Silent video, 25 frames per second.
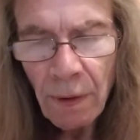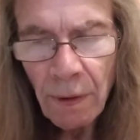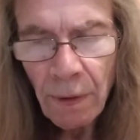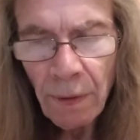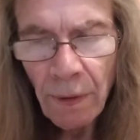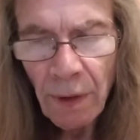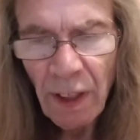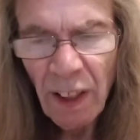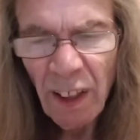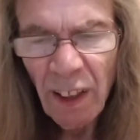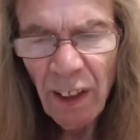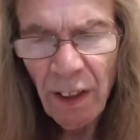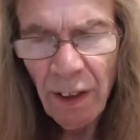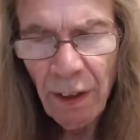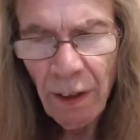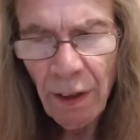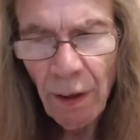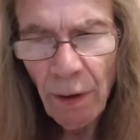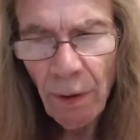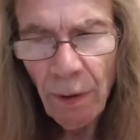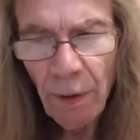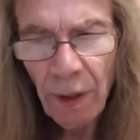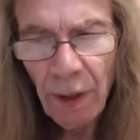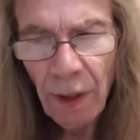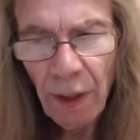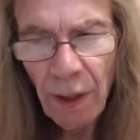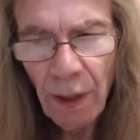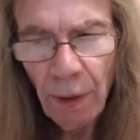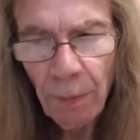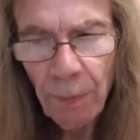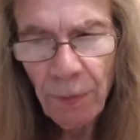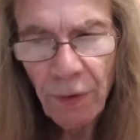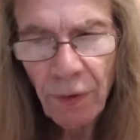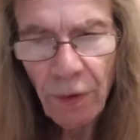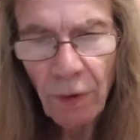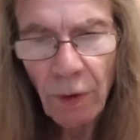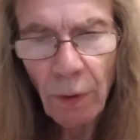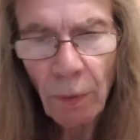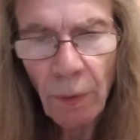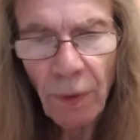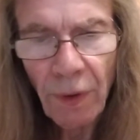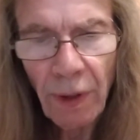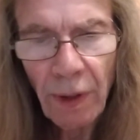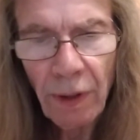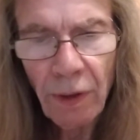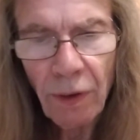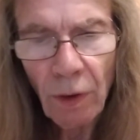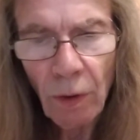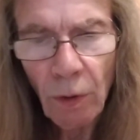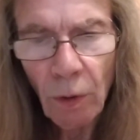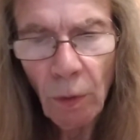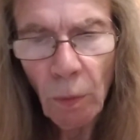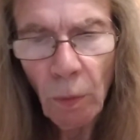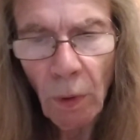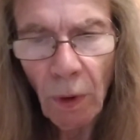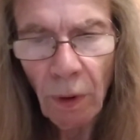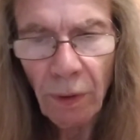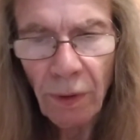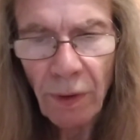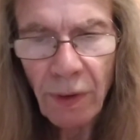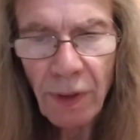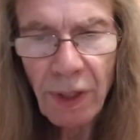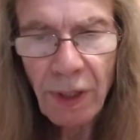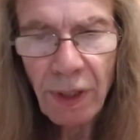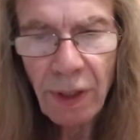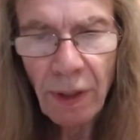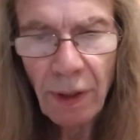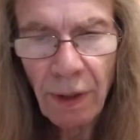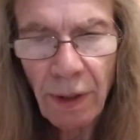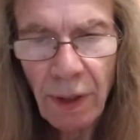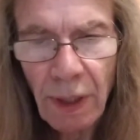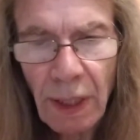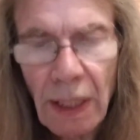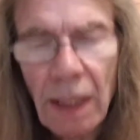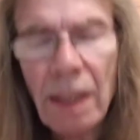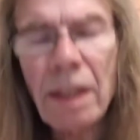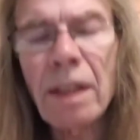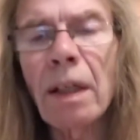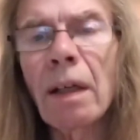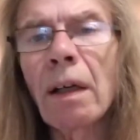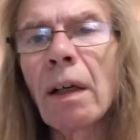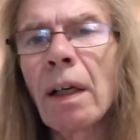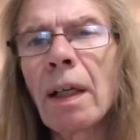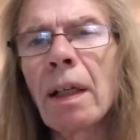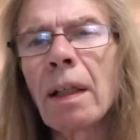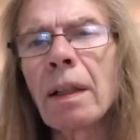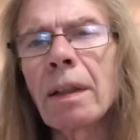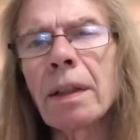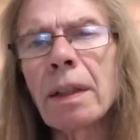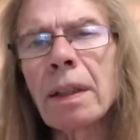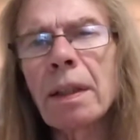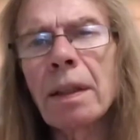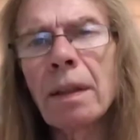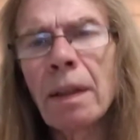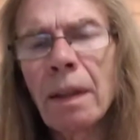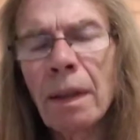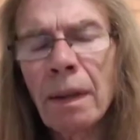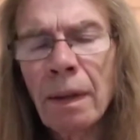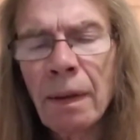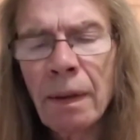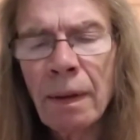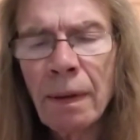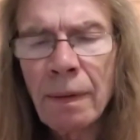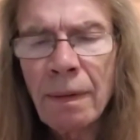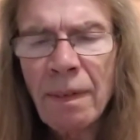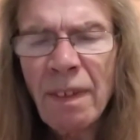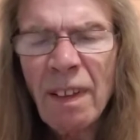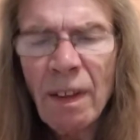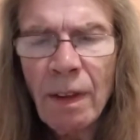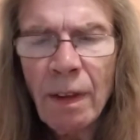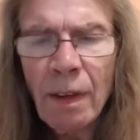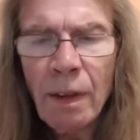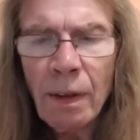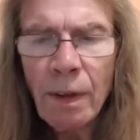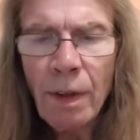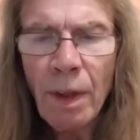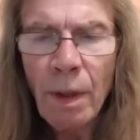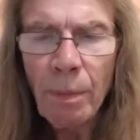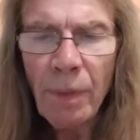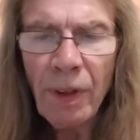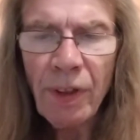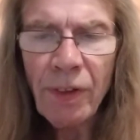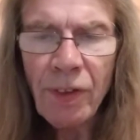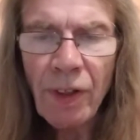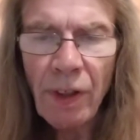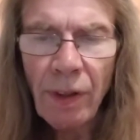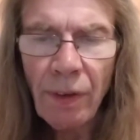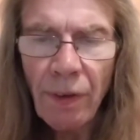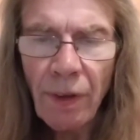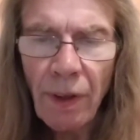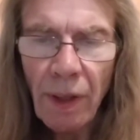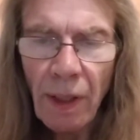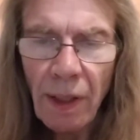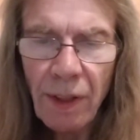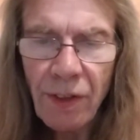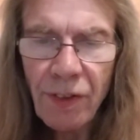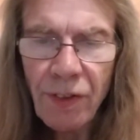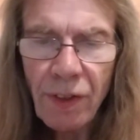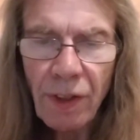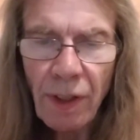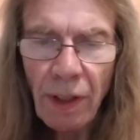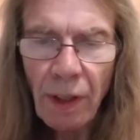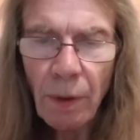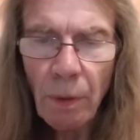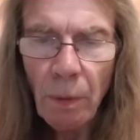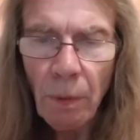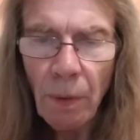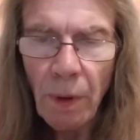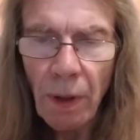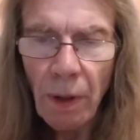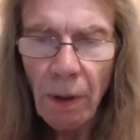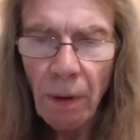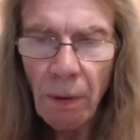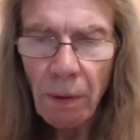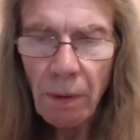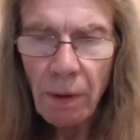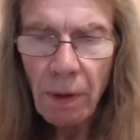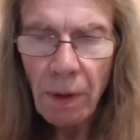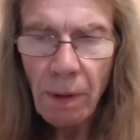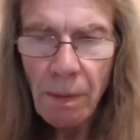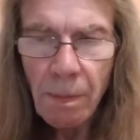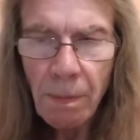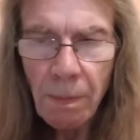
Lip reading: The ego keeps you within your wants and desires in the materialistic world.